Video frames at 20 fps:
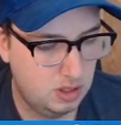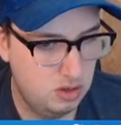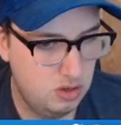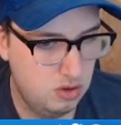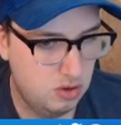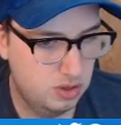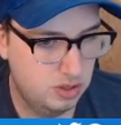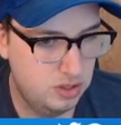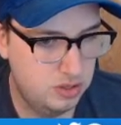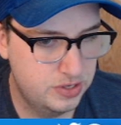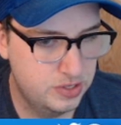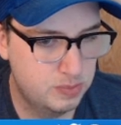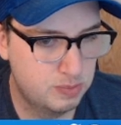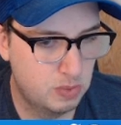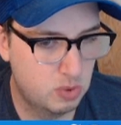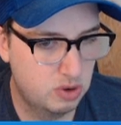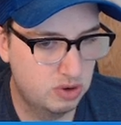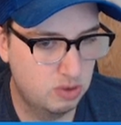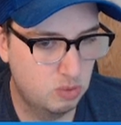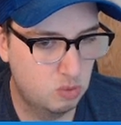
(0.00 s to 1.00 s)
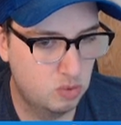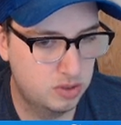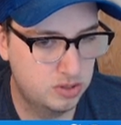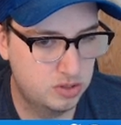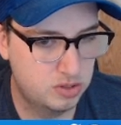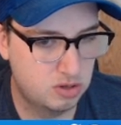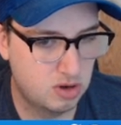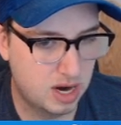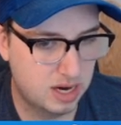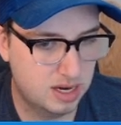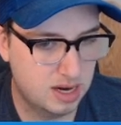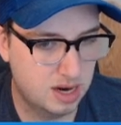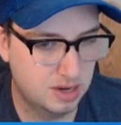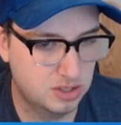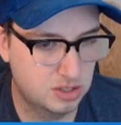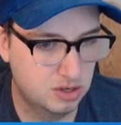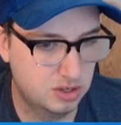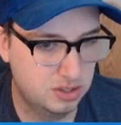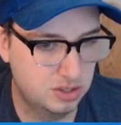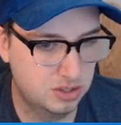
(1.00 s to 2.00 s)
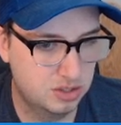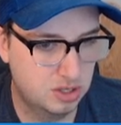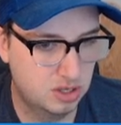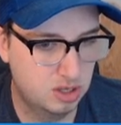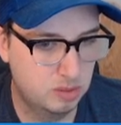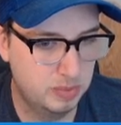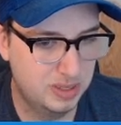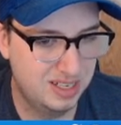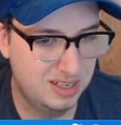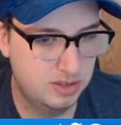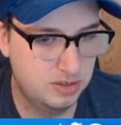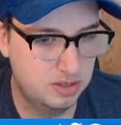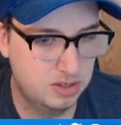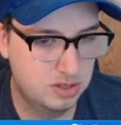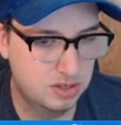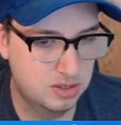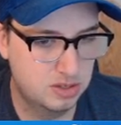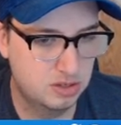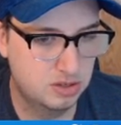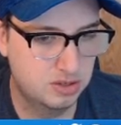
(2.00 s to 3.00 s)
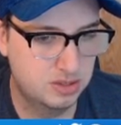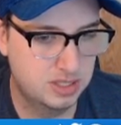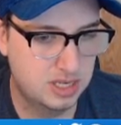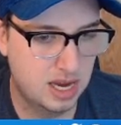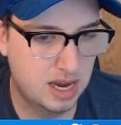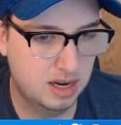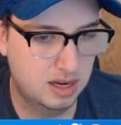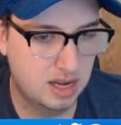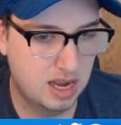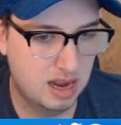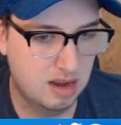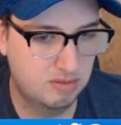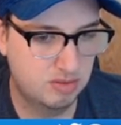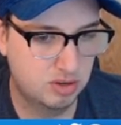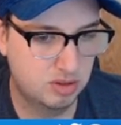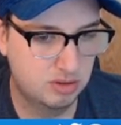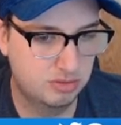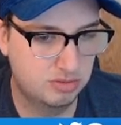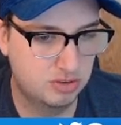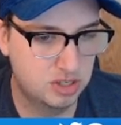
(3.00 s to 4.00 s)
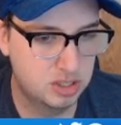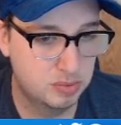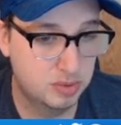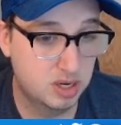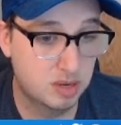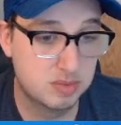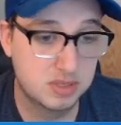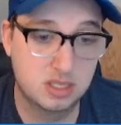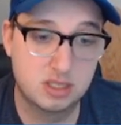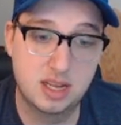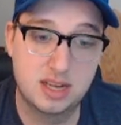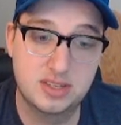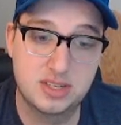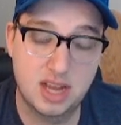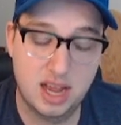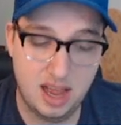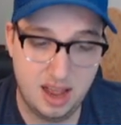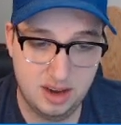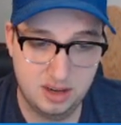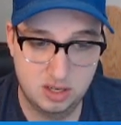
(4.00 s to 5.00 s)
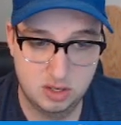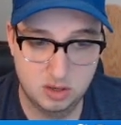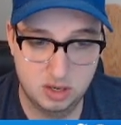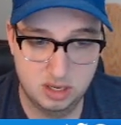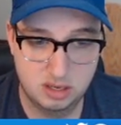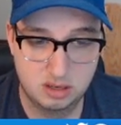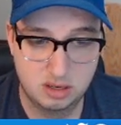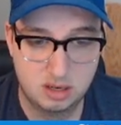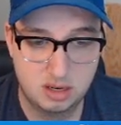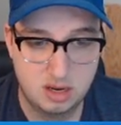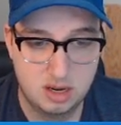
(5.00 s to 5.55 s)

You can use more than one strike action on your turn, but each additional attack after the first becomes less accurate,